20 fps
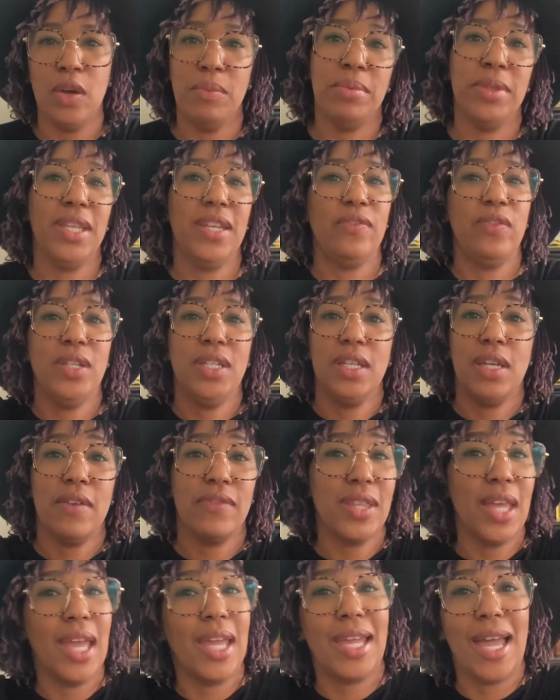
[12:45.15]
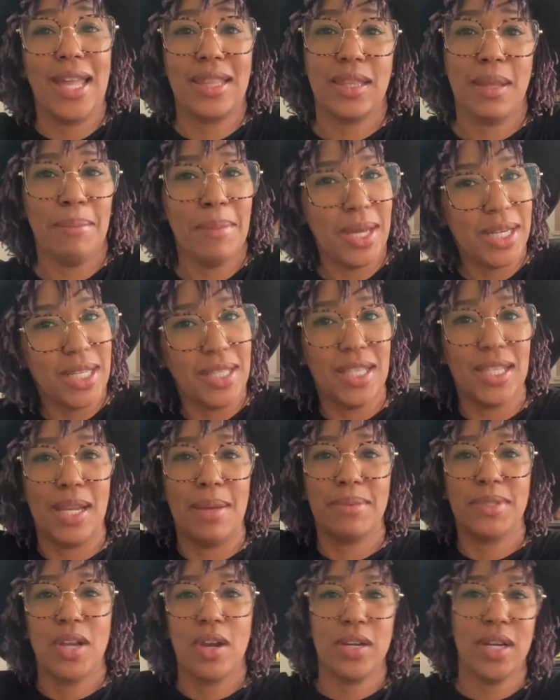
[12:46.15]
But if we did everything and got the money, then
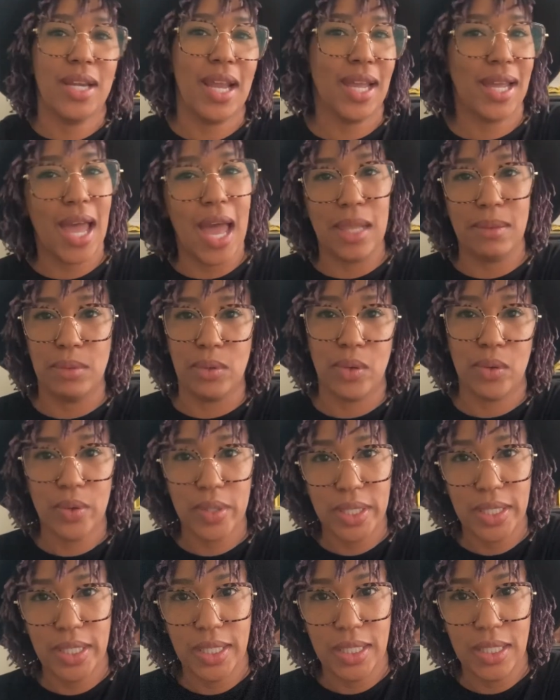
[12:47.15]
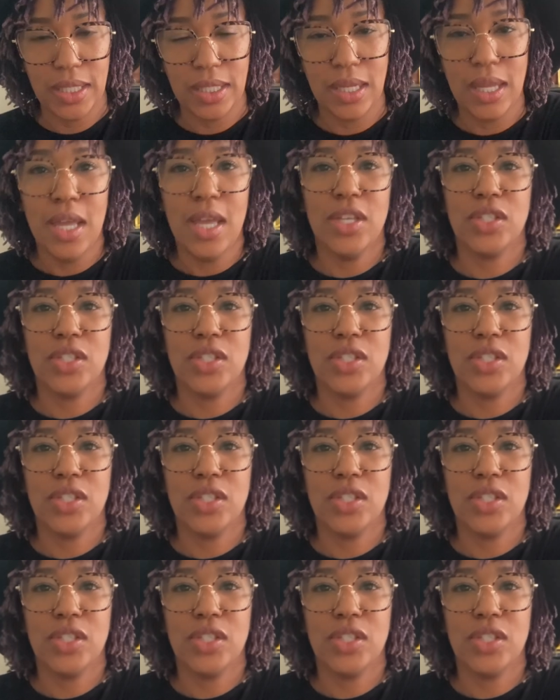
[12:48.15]
I'm turning that column green.